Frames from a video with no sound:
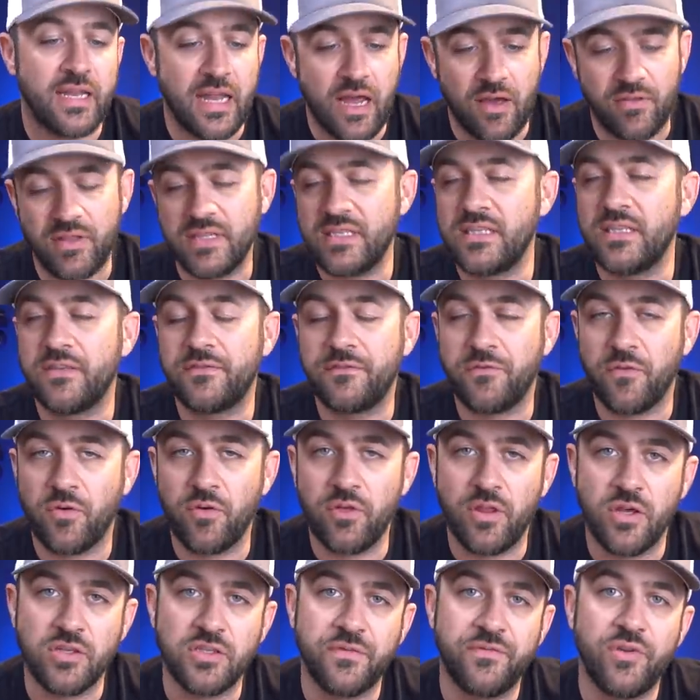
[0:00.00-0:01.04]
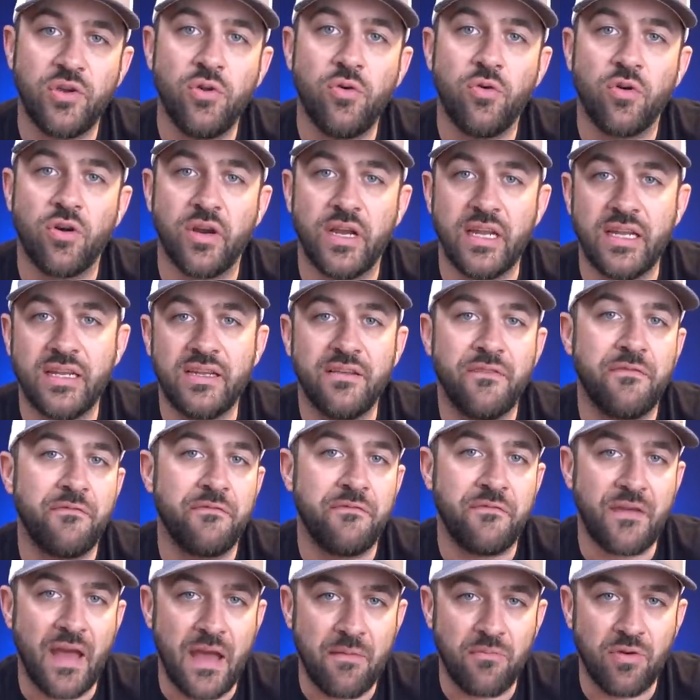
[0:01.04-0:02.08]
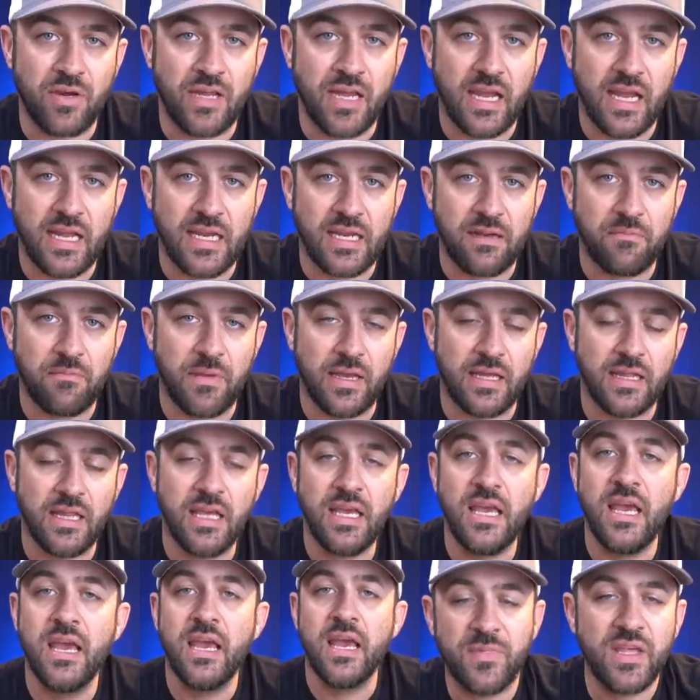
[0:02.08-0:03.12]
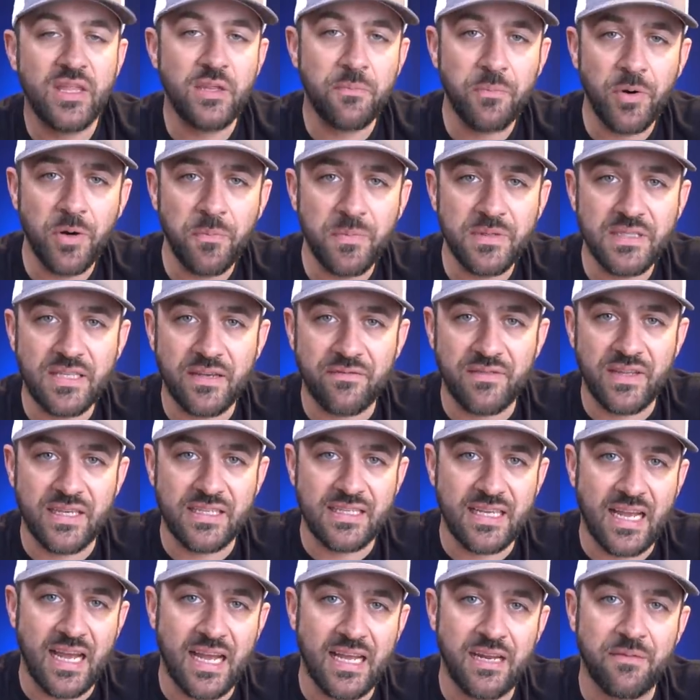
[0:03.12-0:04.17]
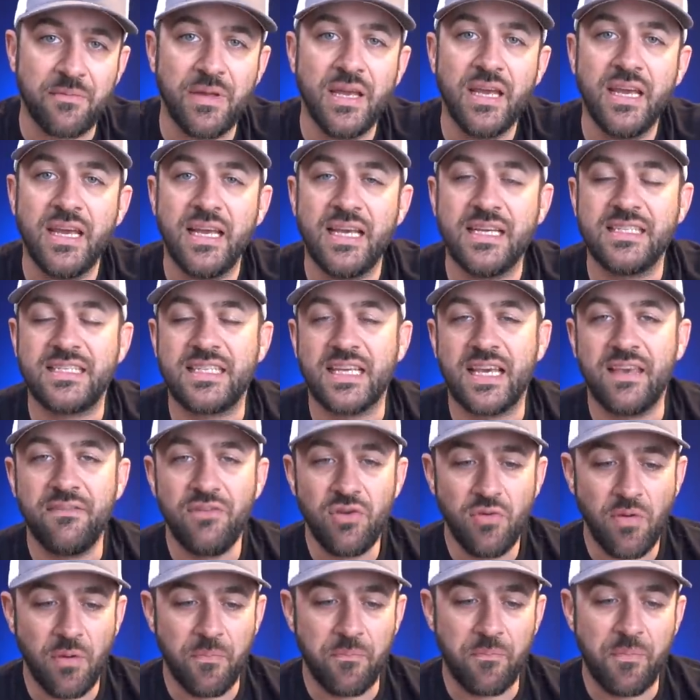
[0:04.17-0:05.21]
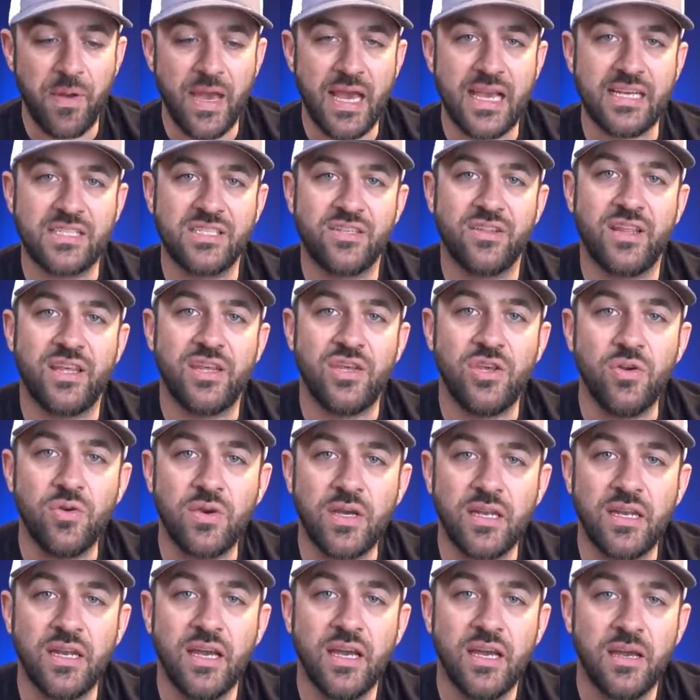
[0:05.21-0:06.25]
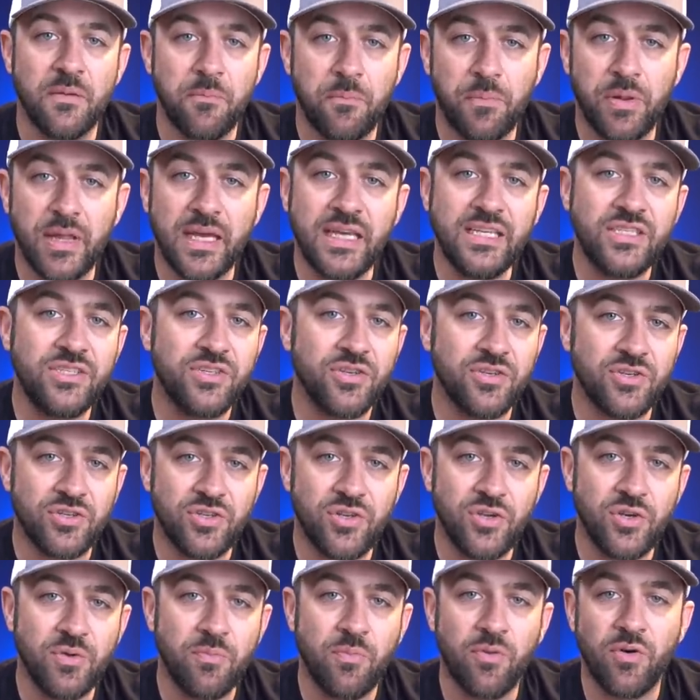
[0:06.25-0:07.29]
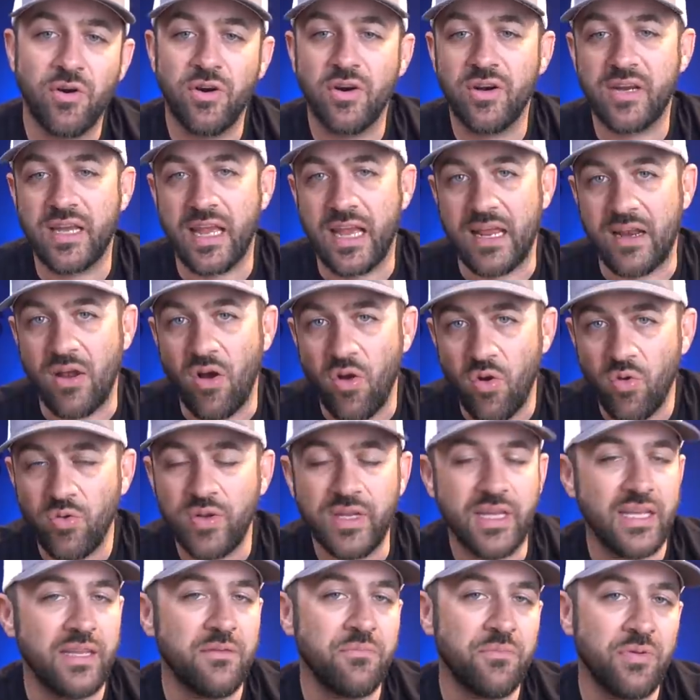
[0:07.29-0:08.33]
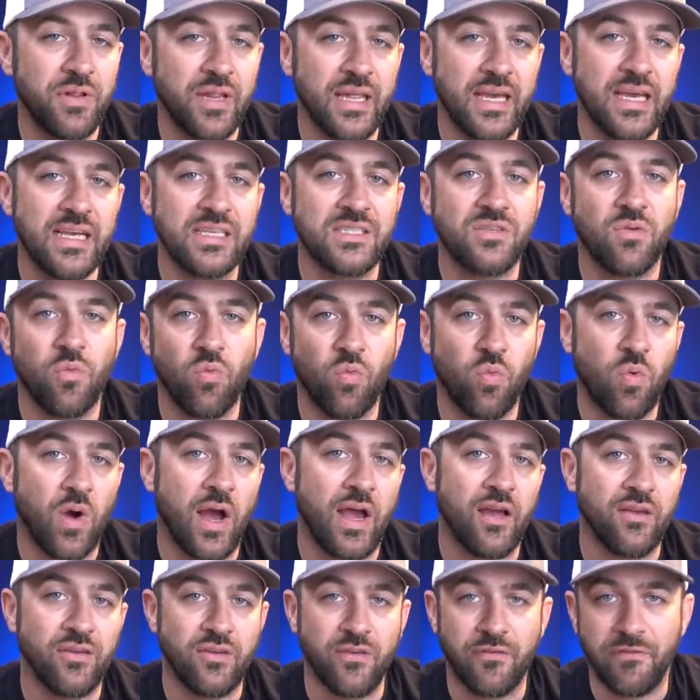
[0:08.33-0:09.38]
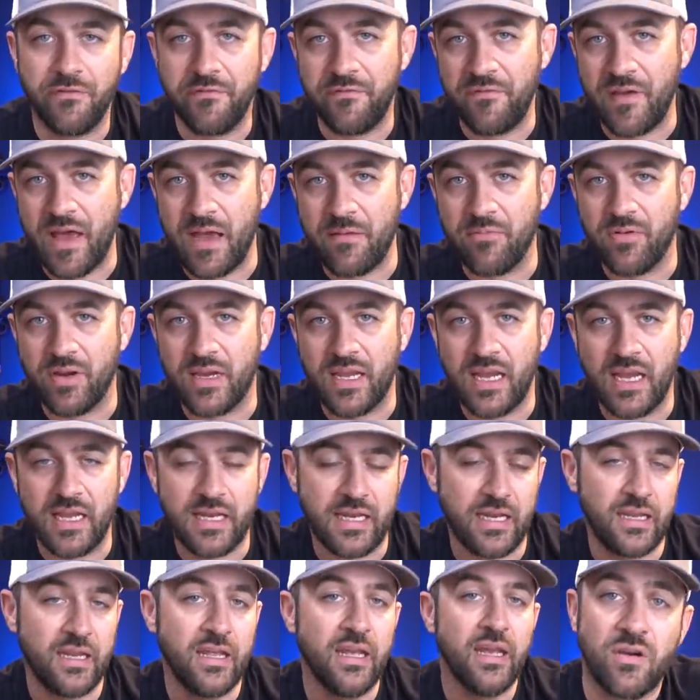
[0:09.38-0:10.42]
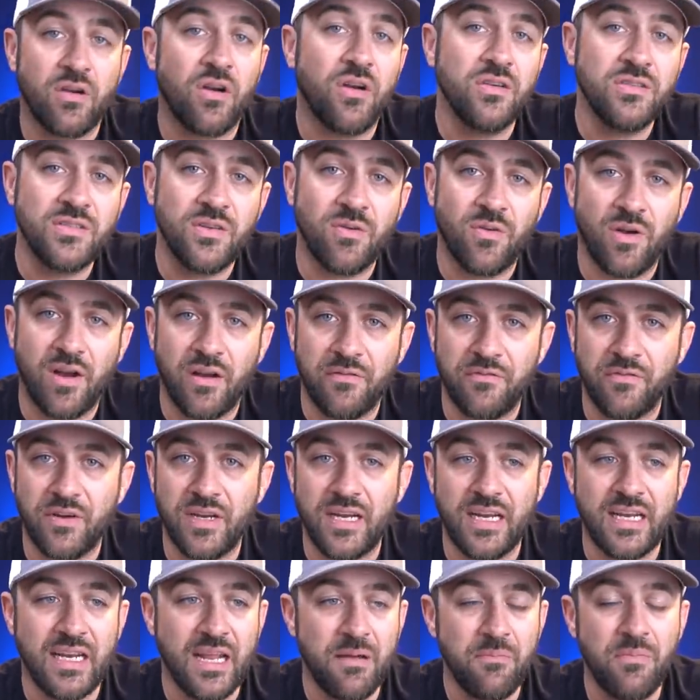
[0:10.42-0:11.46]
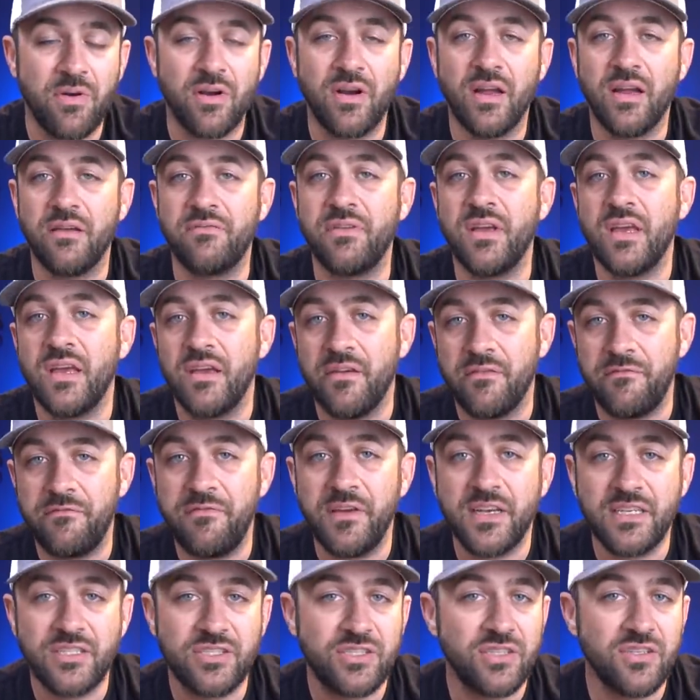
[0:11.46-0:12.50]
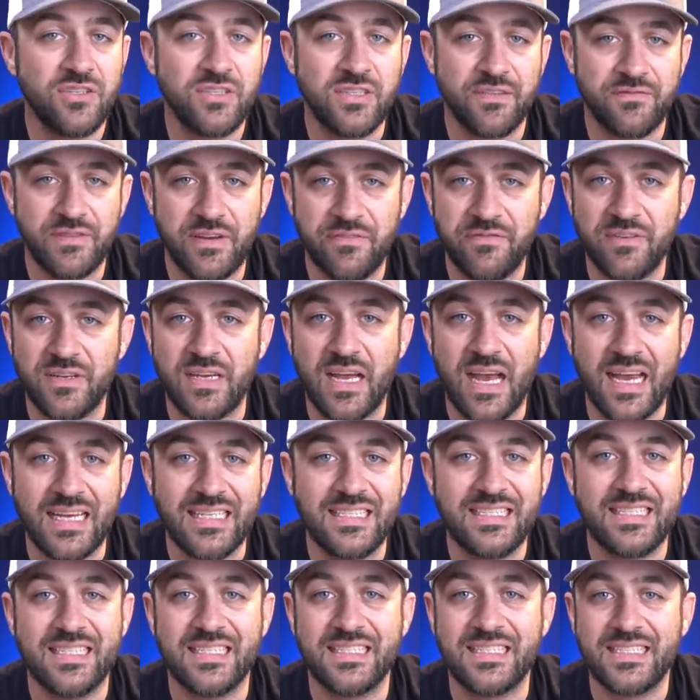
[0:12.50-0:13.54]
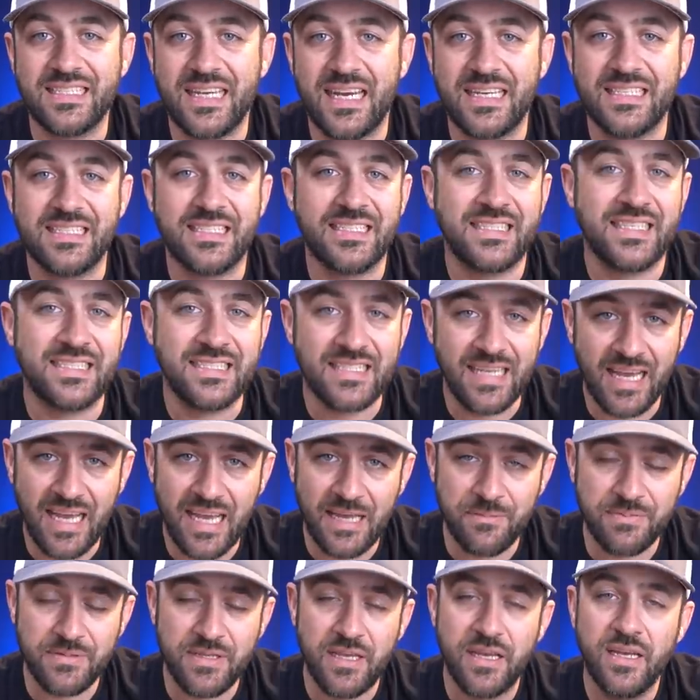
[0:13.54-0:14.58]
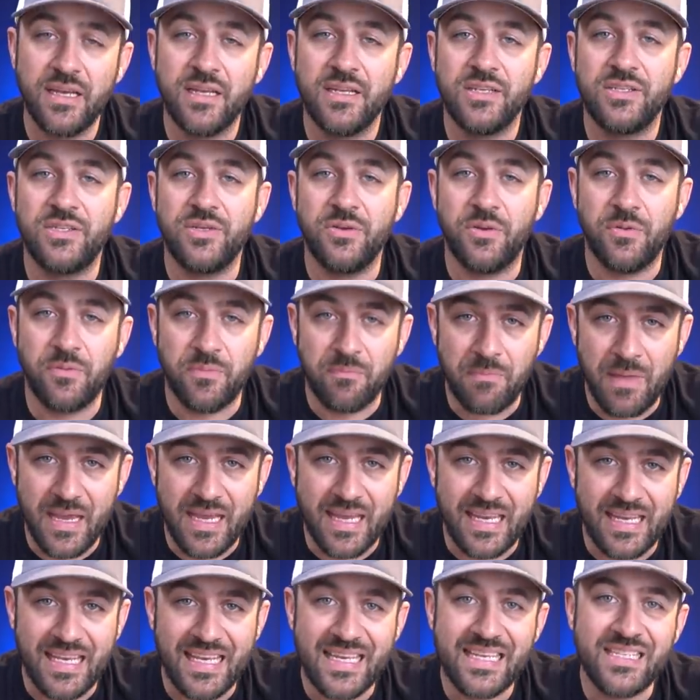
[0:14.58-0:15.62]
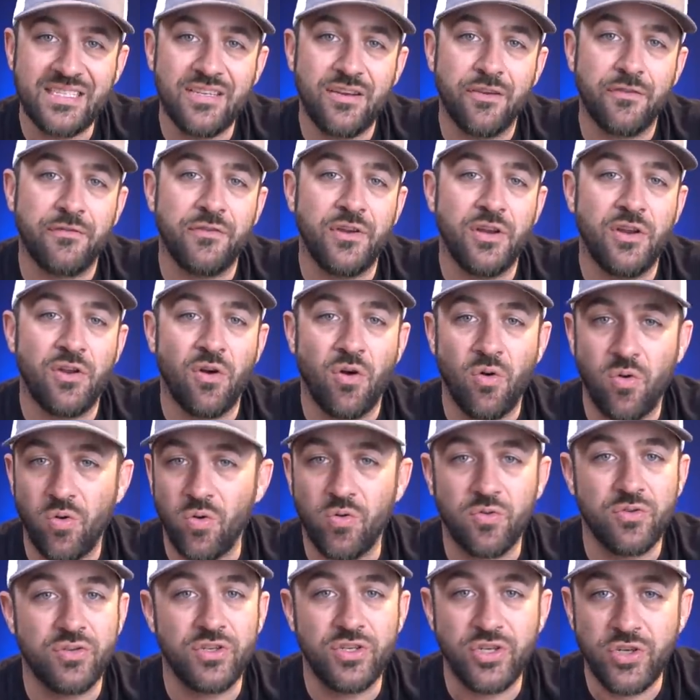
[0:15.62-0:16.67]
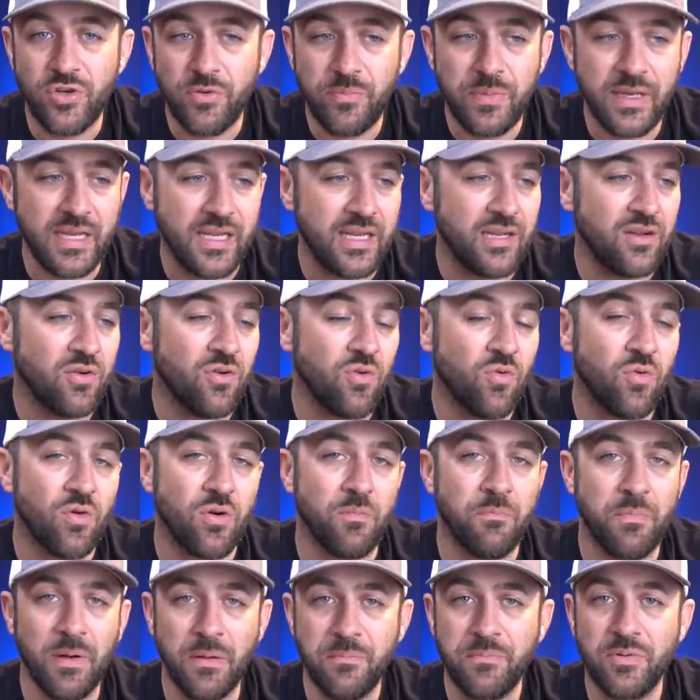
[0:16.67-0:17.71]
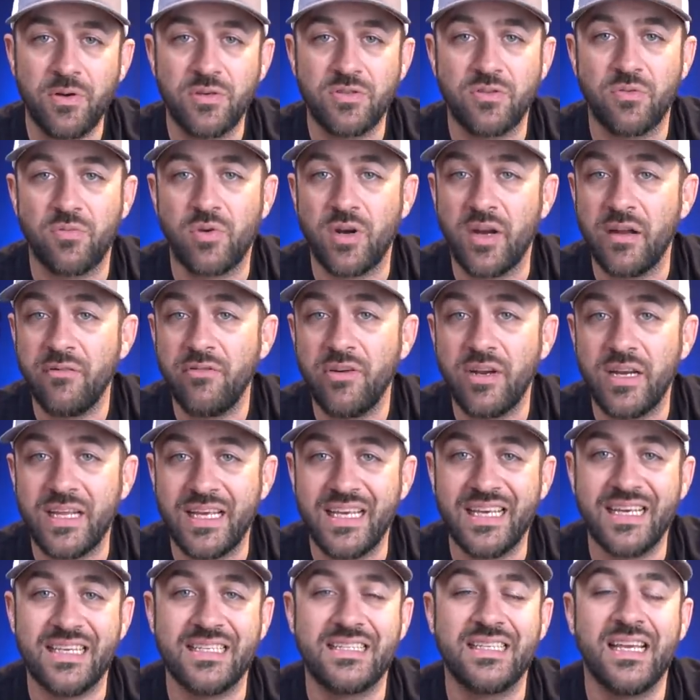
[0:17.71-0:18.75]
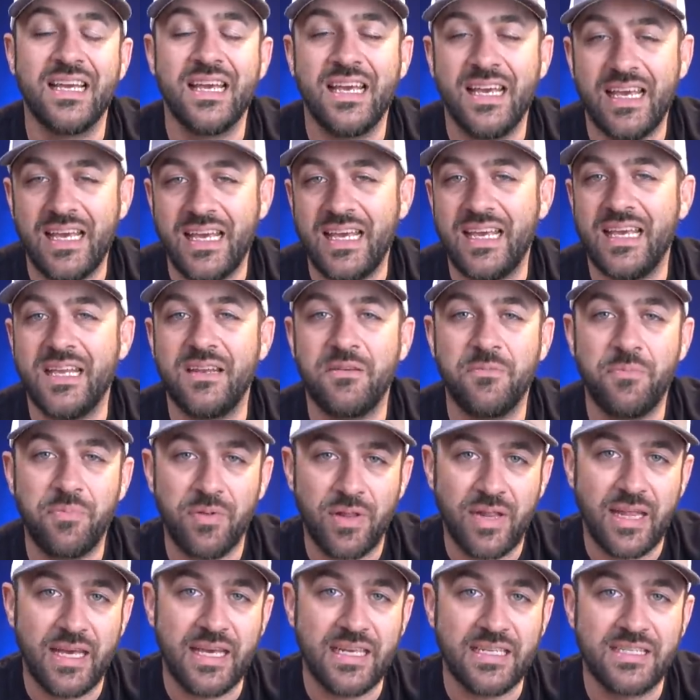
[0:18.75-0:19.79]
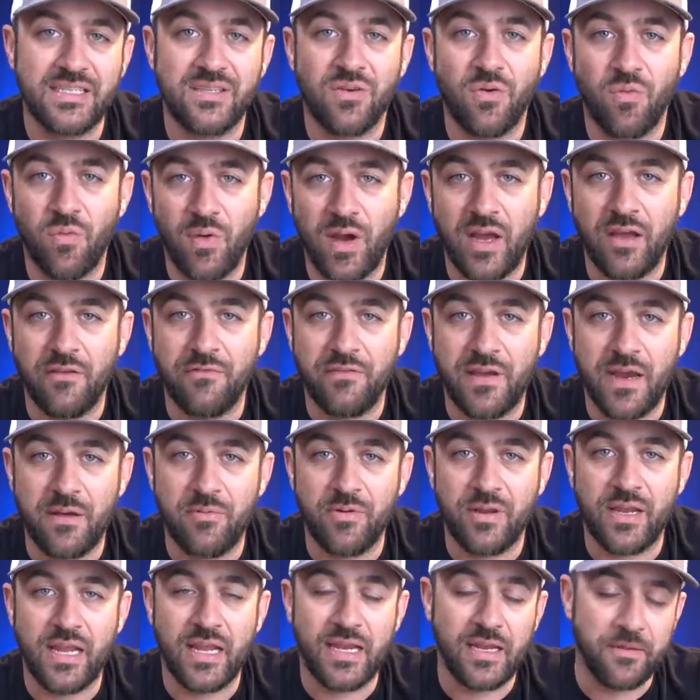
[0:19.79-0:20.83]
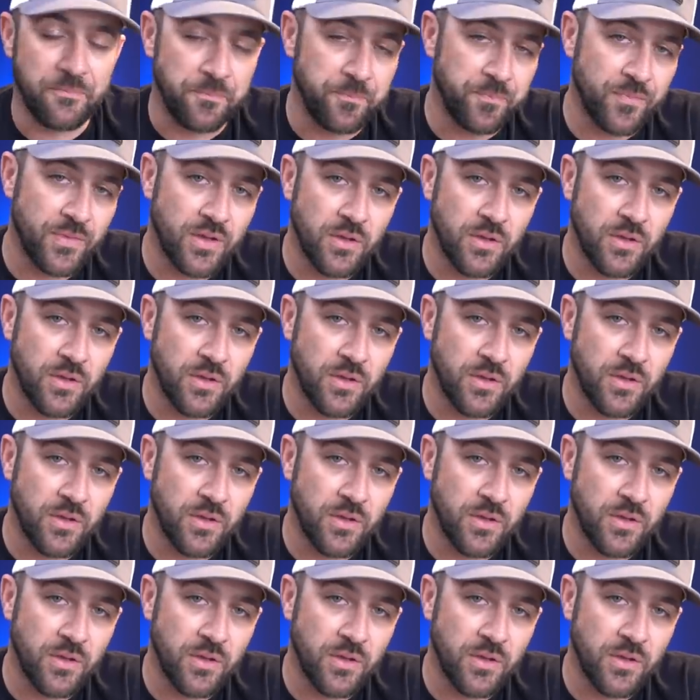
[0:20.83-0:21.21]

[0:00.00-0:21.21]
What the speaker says: Now, this is for those of you who are into fabricating mainly. And the purpose of this item is to give you a base so that you can place your tube work and hold it in place while you're fabricating. They're also offering a number of fixtures of different heights and sizes and types to make it easier for you to hold tubing or bumpers or wherever it is in place while fabricating.